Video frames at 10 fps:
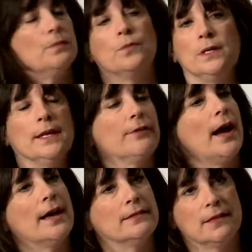We never
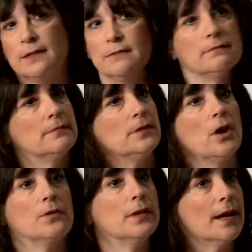had to
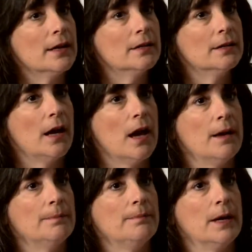go there,
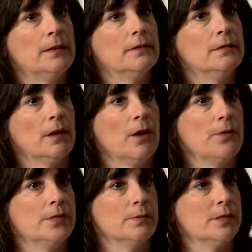but there
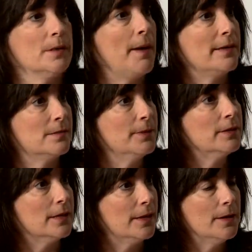always was the
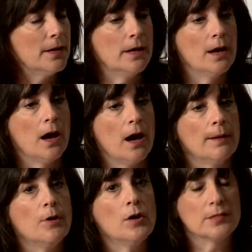possibility.
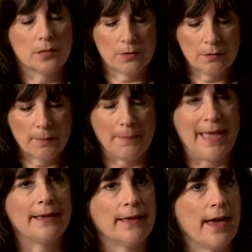Also,
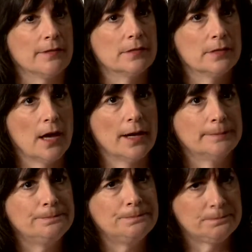bank accounts,
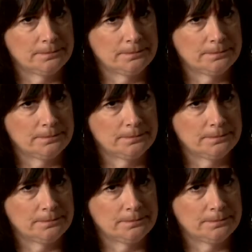and